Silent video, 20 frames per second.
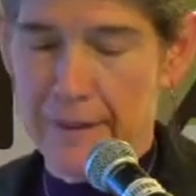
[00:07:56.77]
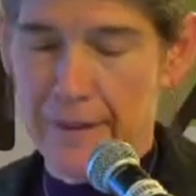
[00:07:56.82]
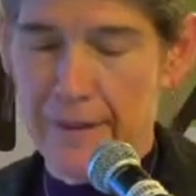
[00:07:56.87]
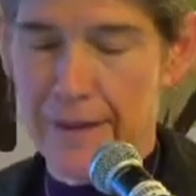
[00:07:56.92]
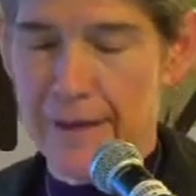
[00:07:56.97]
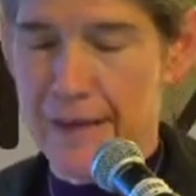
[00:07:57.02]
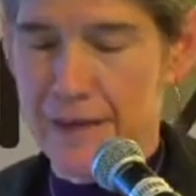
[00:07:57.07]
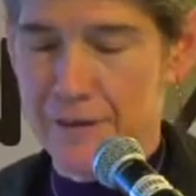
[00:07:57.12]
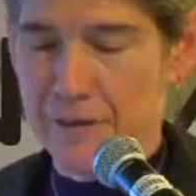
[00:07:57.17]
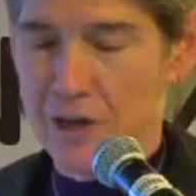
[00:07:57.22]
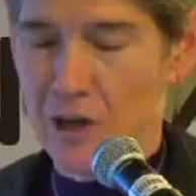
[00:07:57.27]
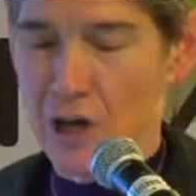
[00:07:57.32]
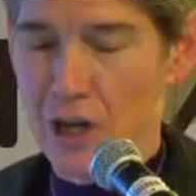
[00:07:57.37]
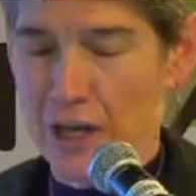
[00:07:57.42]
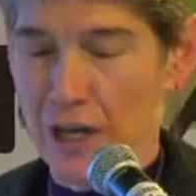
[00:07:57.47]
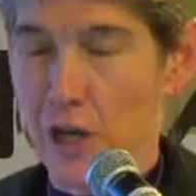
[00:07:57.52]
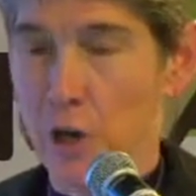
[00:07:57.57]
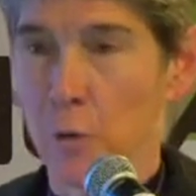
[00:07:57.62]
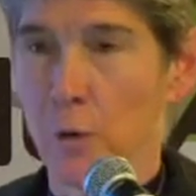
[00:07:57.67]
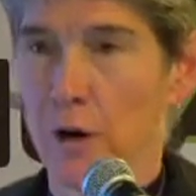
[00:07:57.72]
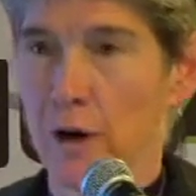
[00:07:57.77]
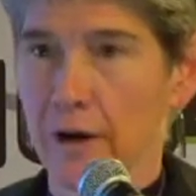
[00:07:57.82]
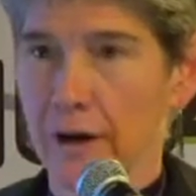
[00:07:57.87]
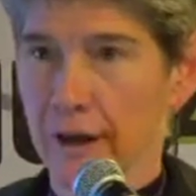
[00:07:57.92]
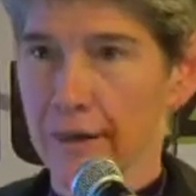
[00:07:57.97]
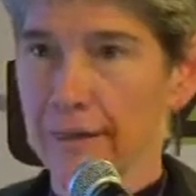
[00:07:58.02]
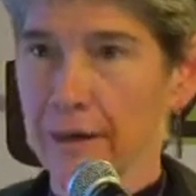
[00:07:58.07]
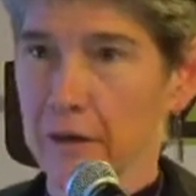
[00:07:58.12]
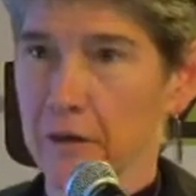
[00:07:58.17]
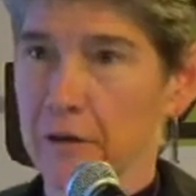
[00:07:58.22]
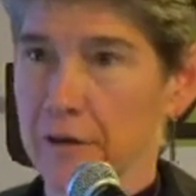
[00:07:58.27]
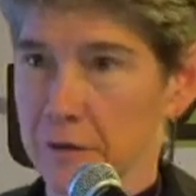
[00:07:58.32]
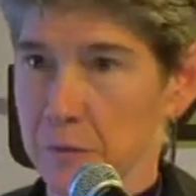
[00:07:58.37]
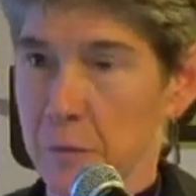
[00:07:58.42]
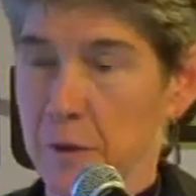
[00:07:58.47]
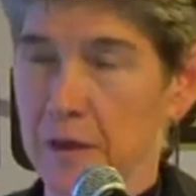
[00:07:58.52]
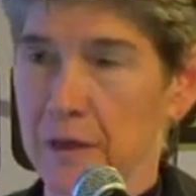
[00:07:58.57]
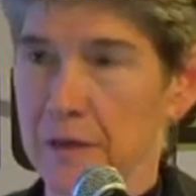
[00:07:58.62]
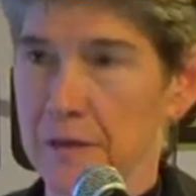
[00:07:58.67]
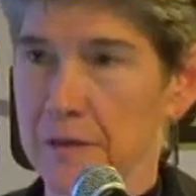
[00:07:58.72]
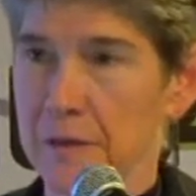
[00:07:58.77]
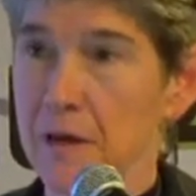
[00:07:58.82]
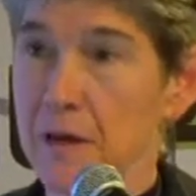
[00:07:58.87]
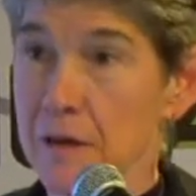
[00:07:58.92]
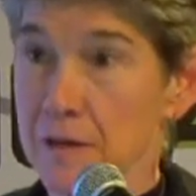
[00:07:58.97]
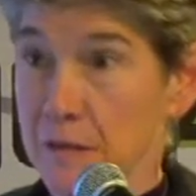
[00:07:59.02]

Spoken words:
it hasn't gone anywhere, and I think it's because